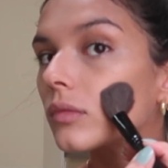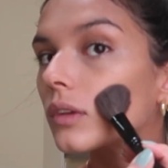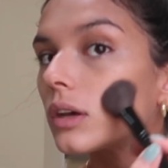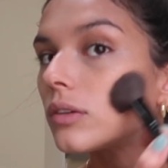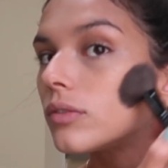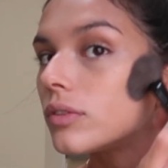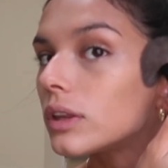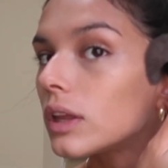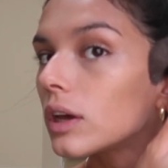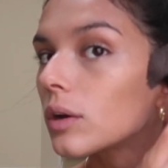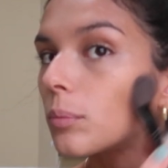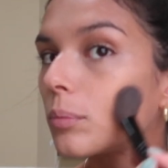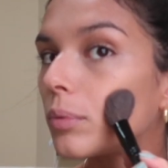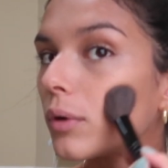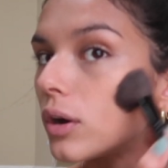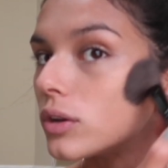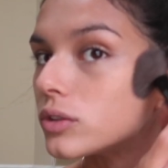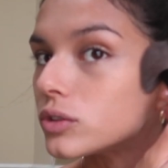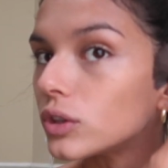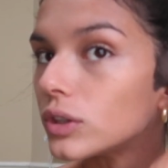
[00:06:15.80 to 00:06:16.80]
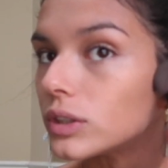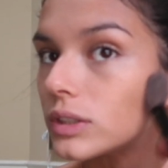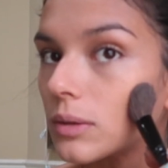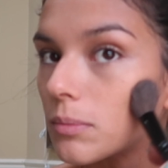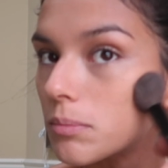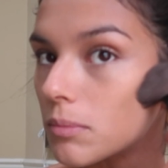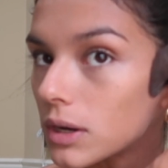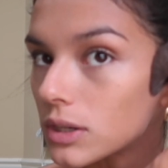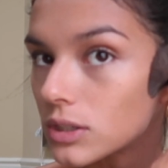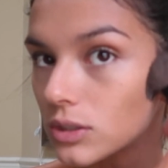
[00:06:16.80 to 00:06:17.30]
I feel like bronzer is a
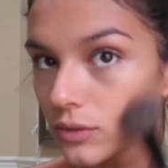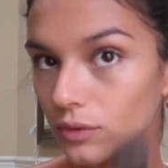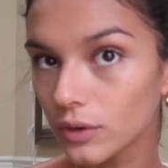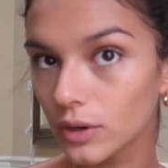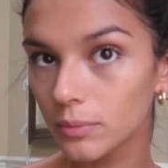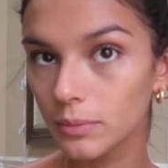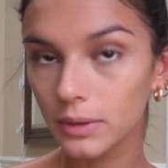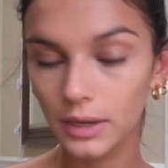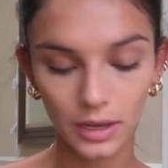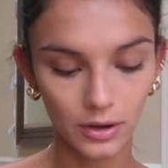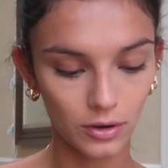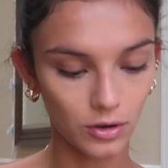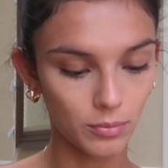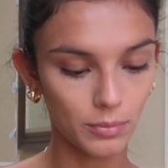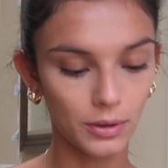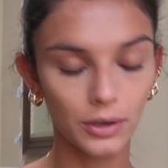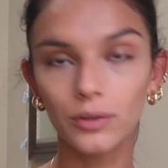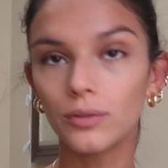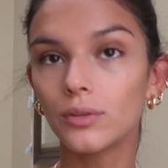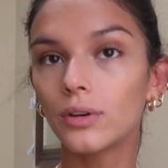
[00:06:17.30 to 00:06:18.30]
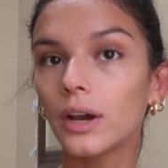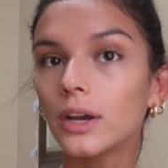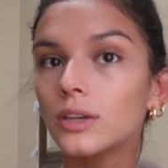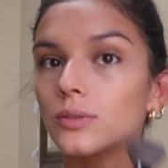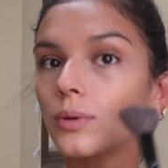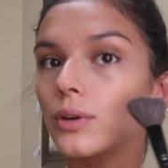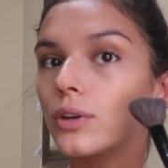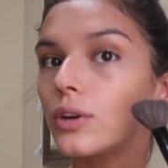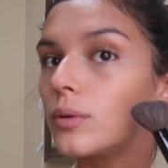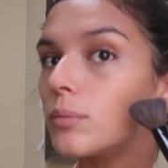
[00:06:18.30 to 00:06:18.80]
must for me. I don't know about you
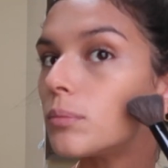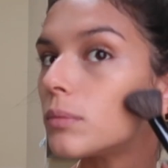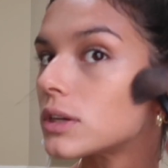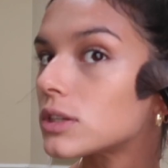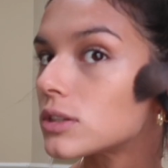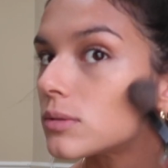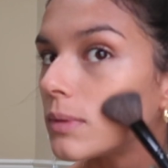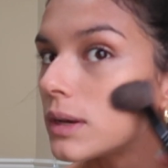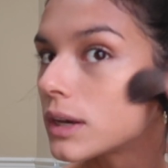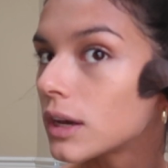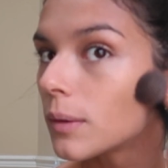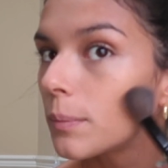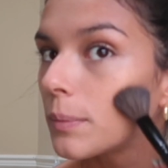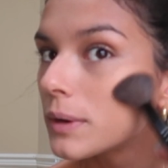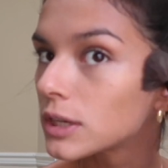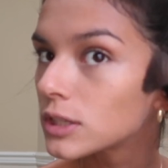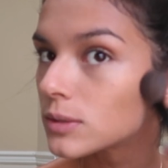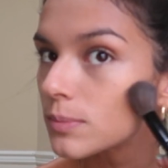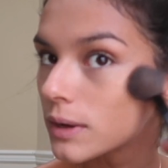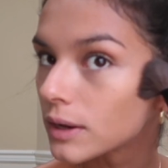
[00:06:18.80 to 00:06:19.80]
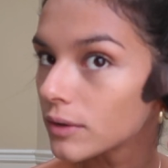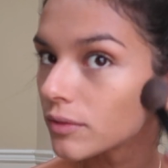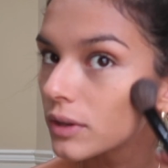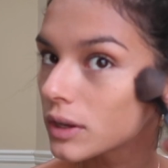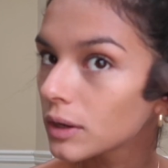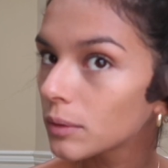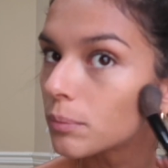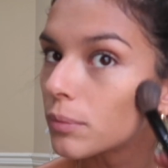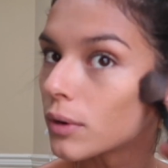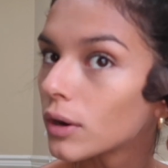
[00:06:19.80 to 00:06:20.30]
guys what your must makeup is, but I
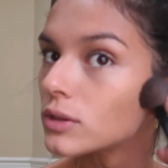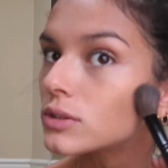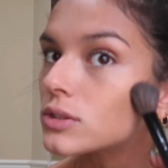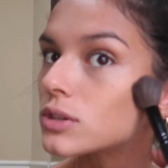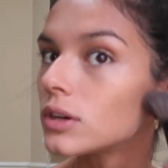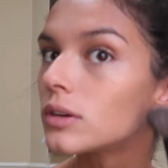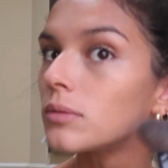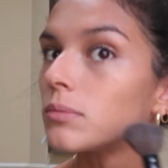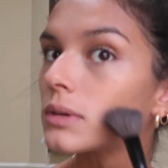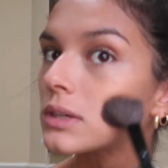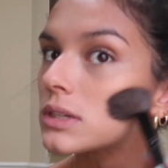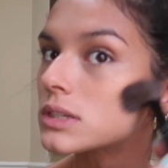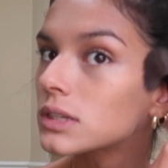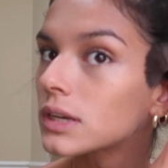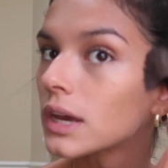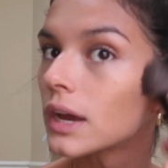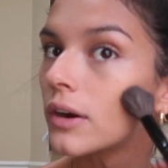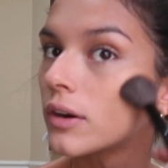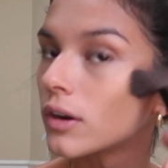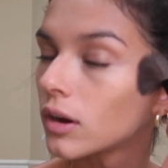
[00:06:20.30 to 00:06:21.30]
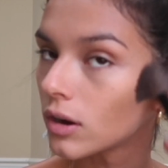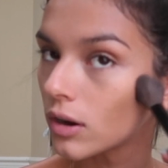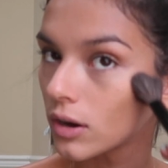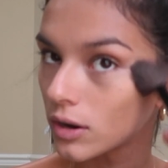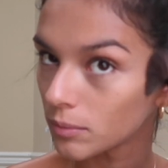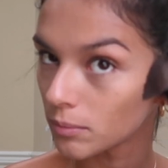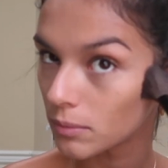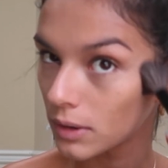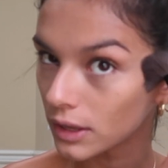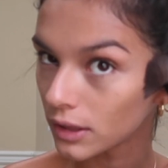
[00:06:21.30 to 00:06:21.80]
feel like bronzer and mascara
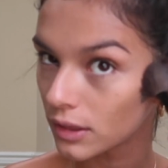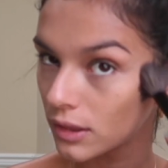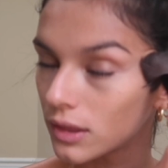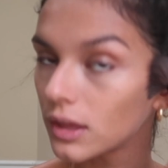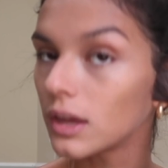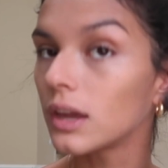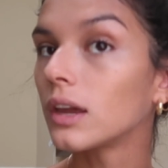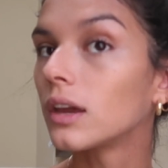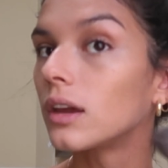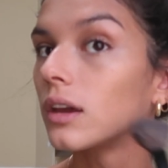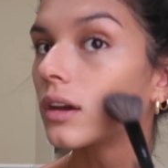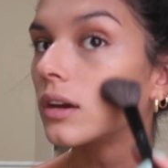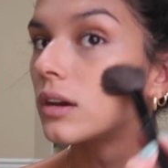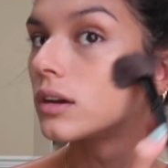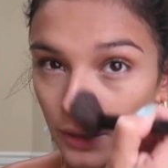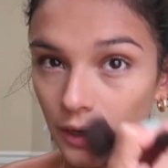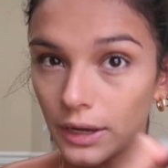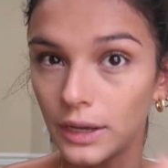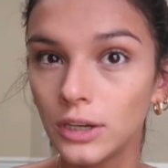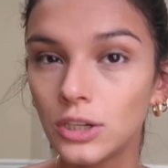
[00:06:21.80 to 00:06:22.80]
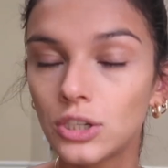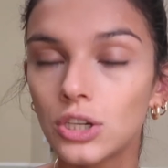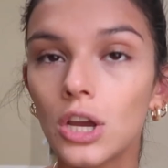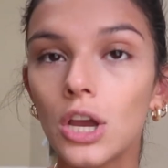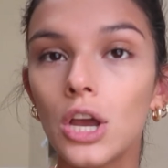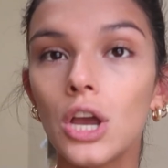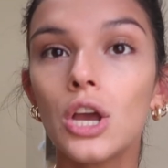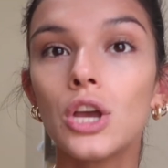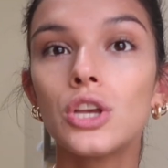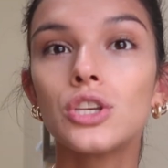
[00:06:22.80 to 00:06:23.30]
are my thing. Bridge.
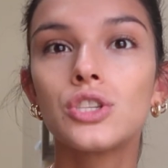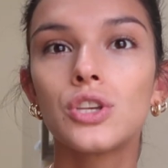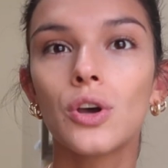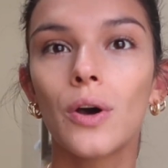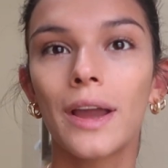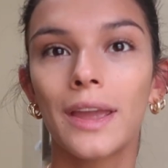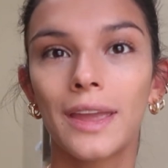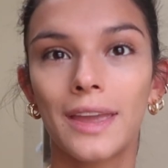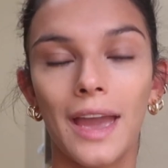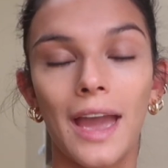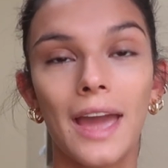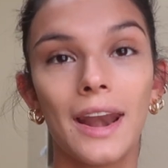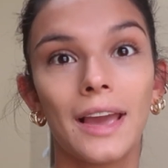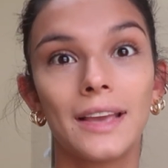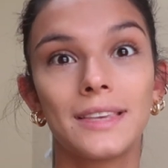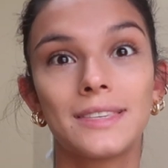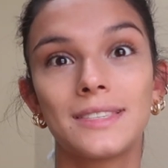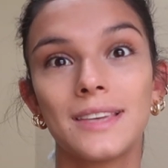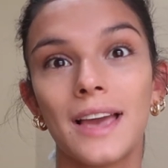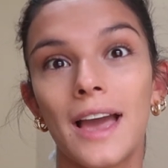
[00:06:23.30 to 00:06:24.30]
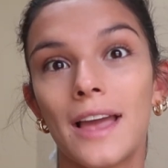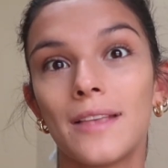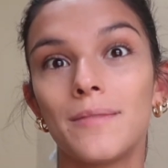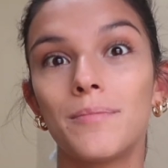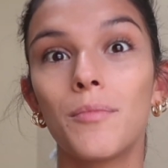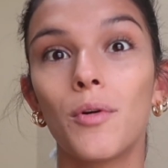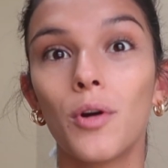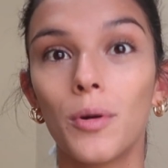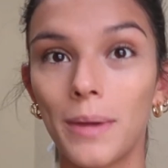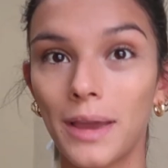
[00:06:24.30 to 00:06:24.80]
So again, I said
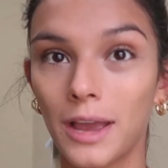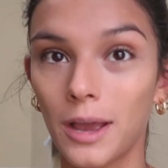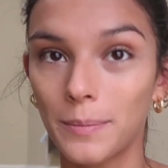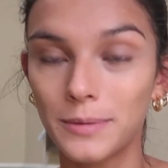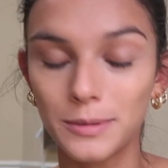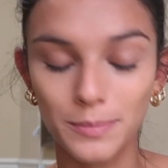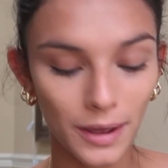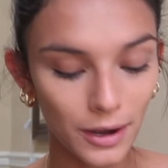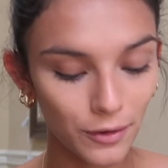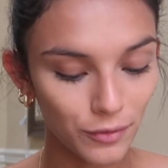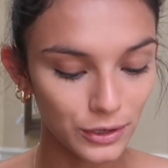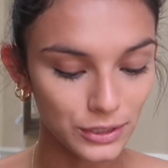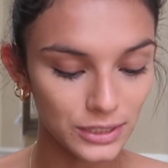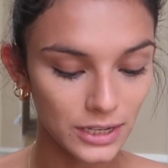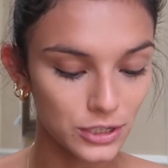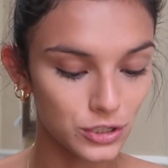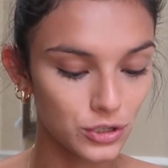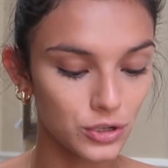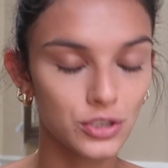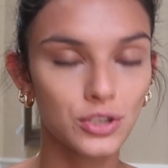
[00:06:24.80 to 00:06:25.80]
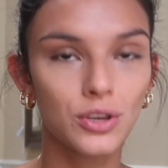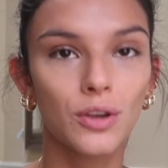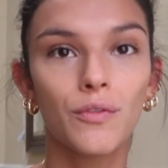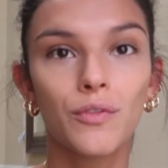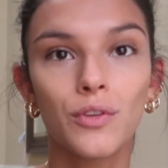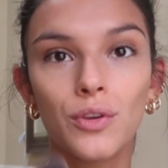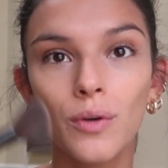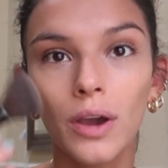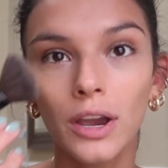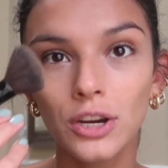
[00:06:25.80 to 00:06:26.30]
more makeup is better for a test shoot. So
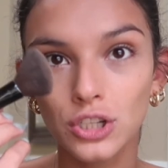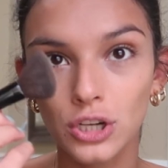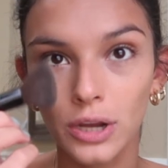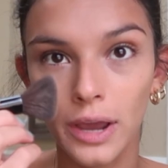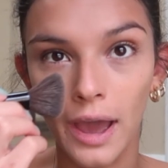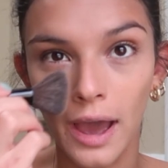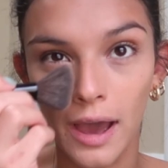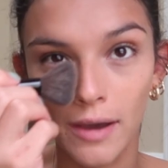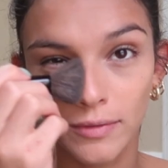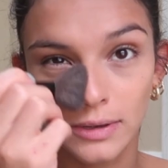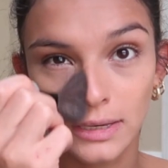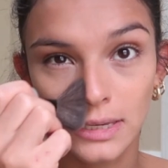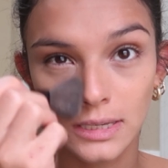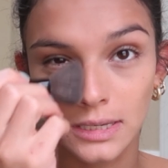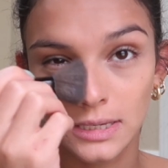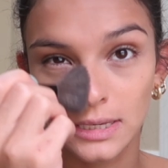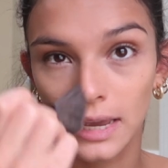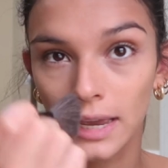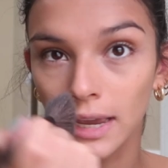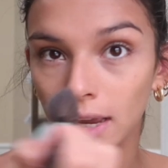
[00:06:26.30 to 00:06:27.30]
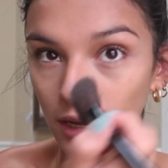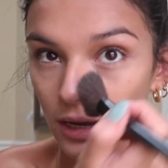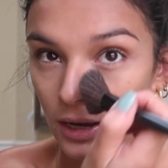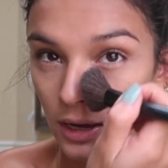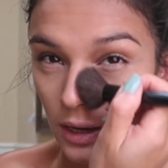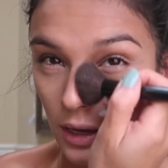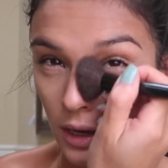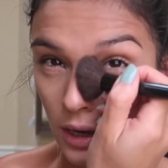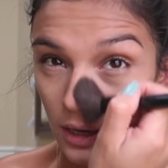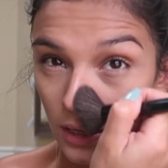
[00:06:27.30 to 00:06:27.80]
if you actually have a stick,
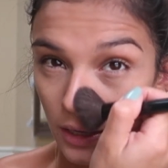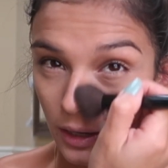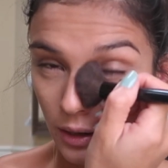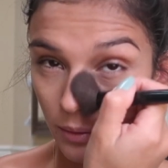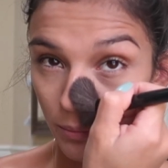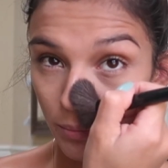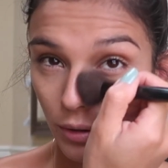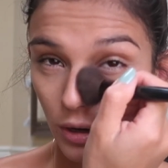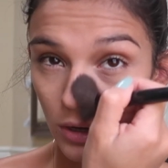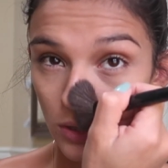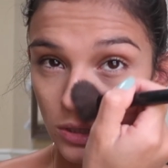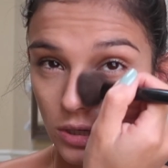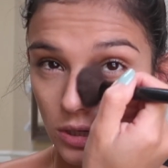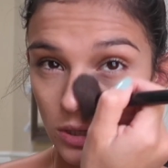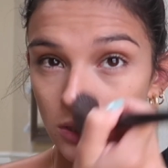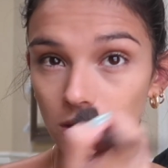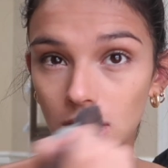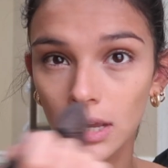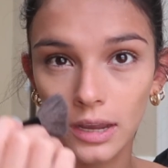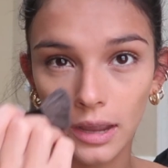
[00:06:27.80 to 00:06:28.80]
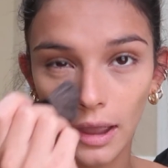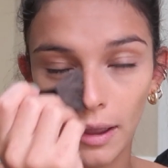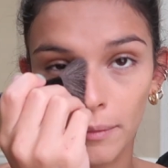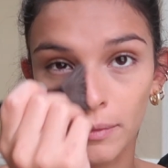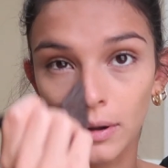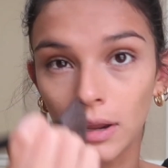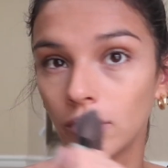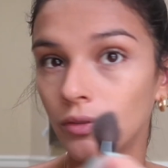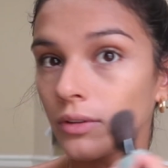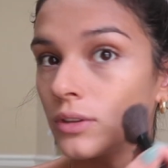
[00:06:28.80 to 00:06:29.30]
like a bronzer stick, I
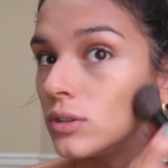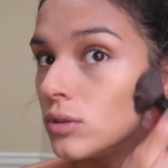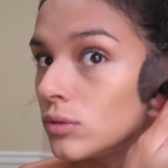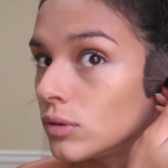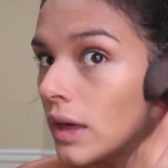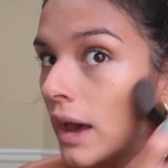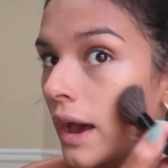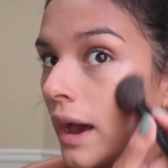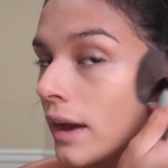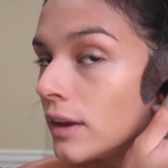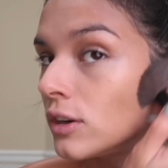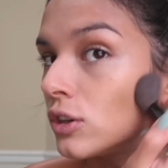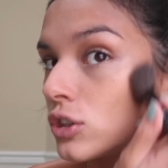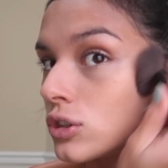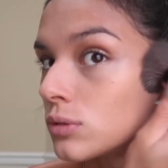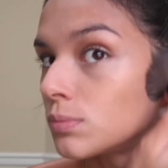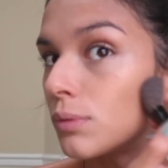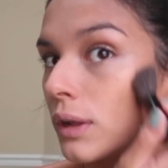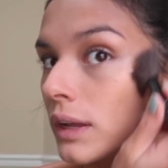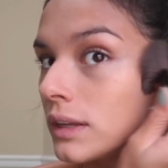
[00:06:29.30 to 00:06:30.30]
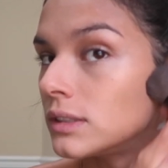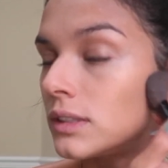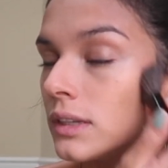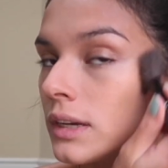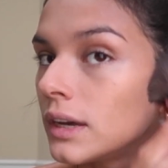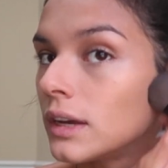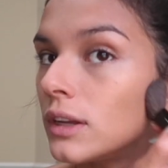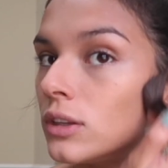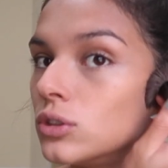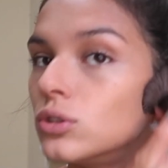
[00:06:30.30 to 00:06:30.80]
would even do that and just blend
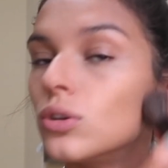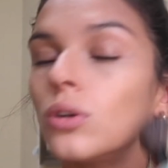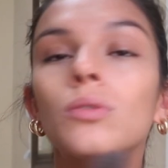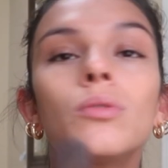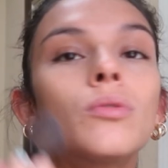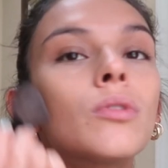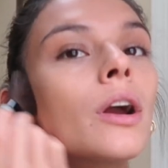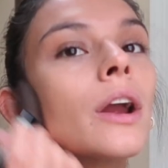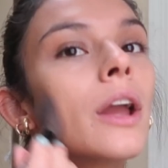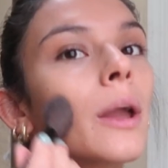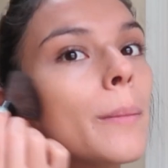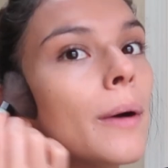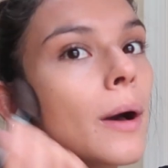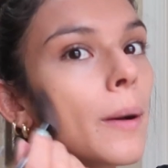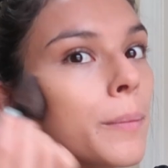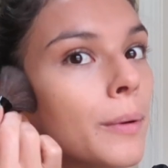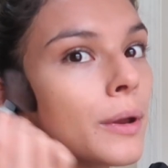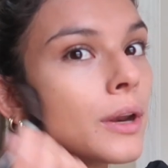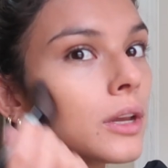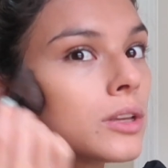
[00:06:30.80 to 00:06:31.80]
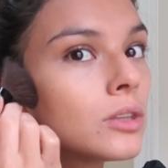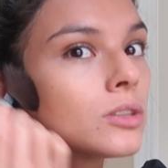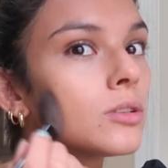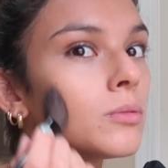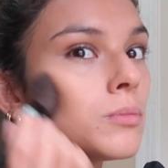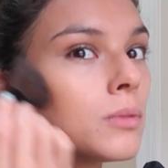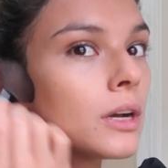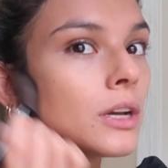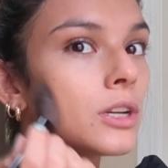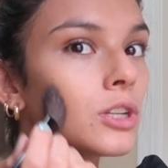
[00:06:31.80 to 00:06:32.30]
it, and don't worry about putting
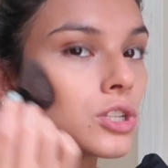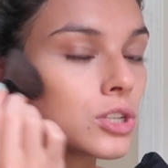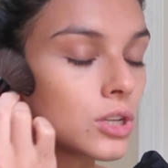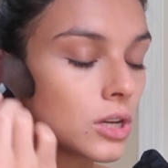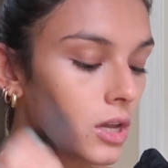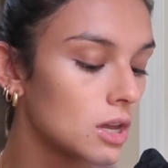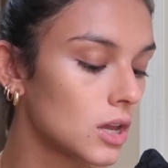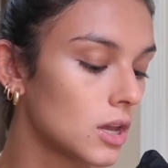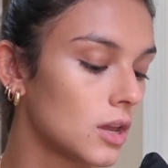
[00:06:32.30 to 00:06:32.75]
too much,